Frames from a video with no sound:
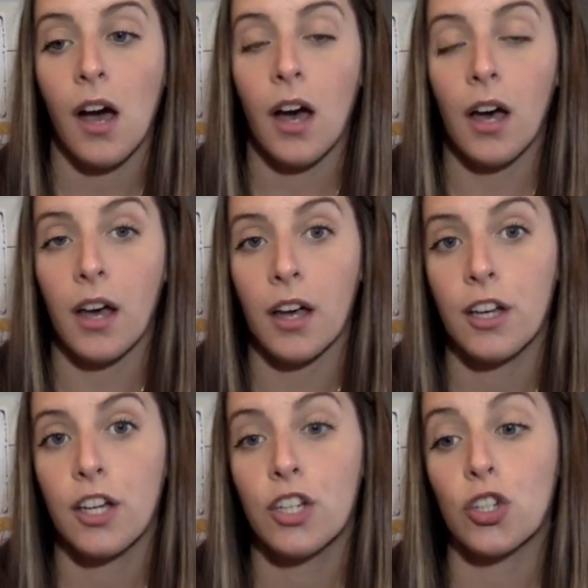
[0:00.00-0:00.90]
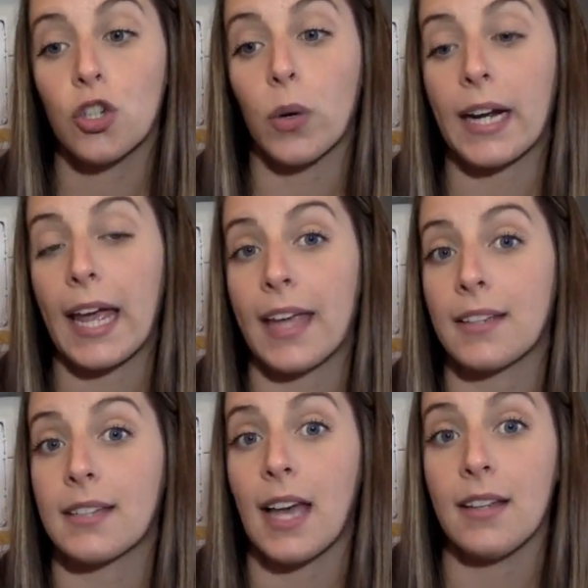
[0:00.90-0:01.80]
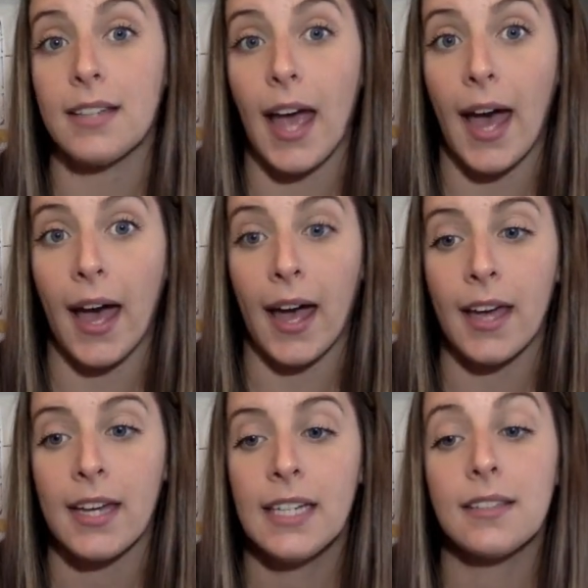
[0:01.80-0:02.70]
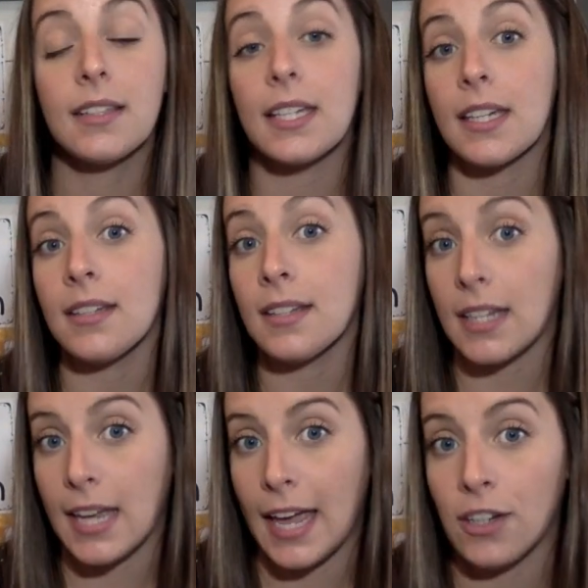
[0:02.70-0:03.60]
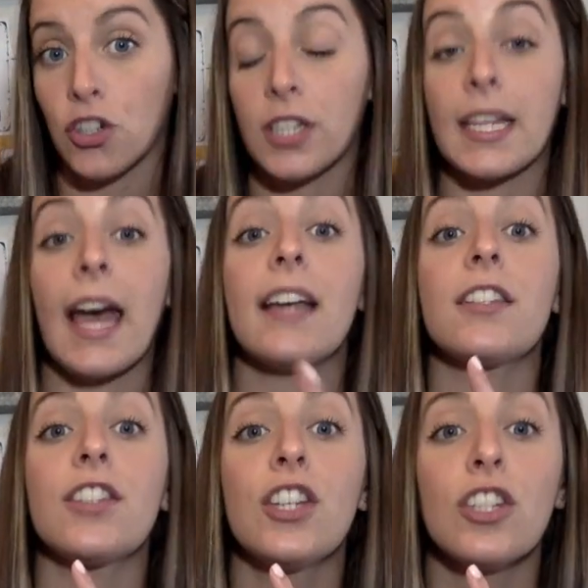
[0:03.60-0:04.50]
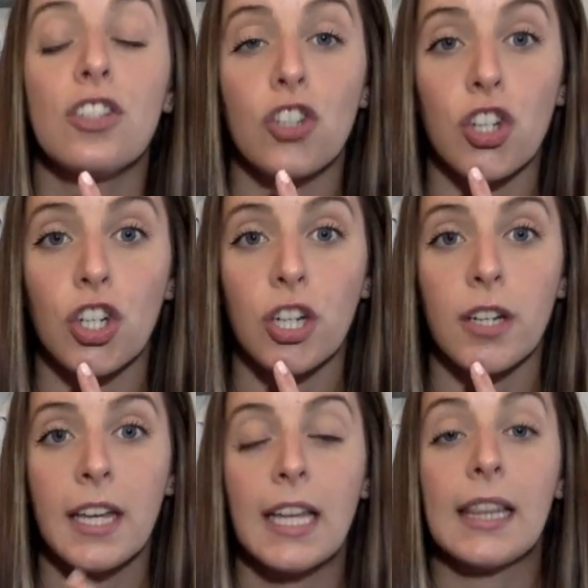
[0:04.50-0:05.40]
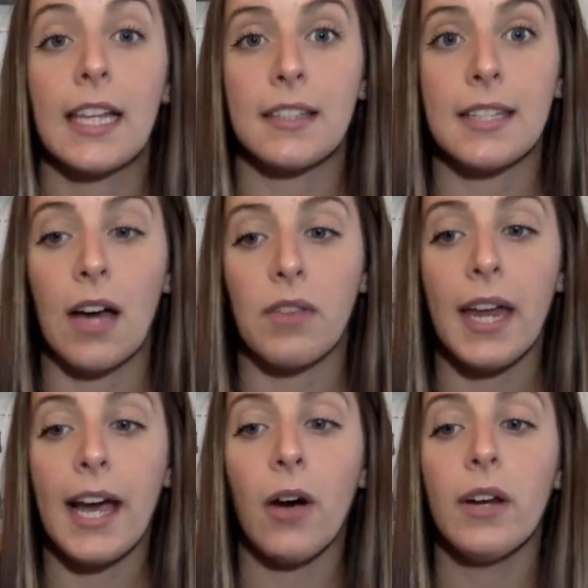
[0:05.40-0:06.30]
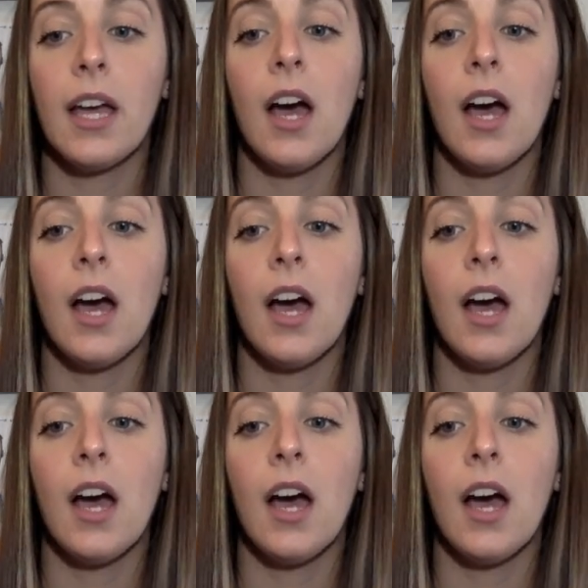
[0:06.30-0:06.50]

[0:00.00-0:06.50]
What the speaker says: h, short A says a, TCH says ch. Let's sound that out.